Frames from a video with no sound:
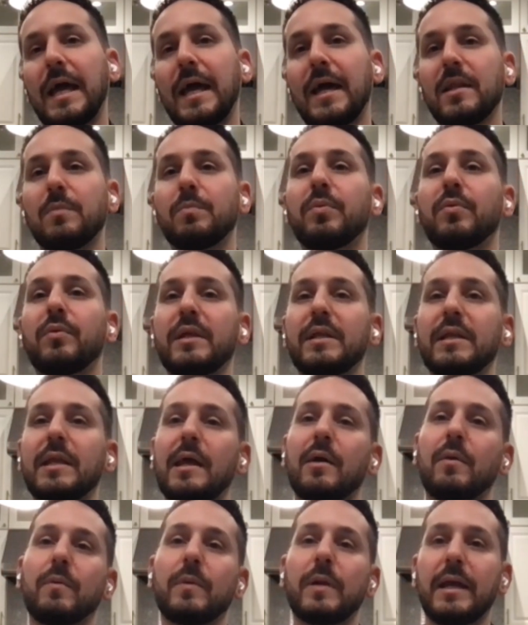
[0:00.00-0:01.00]
I had a point
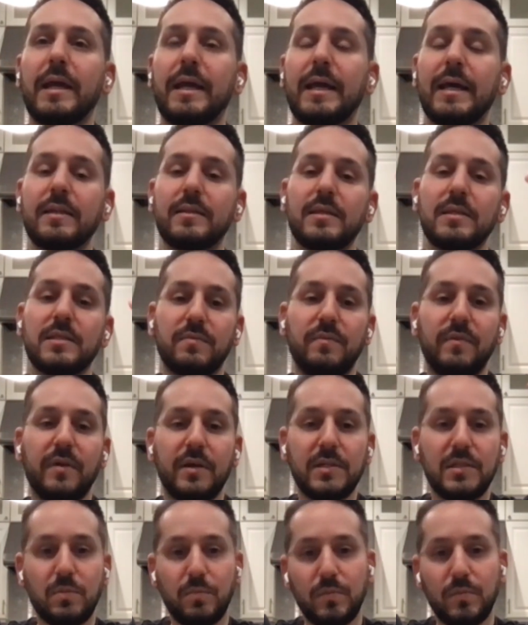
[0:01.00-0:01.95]
now where I had this very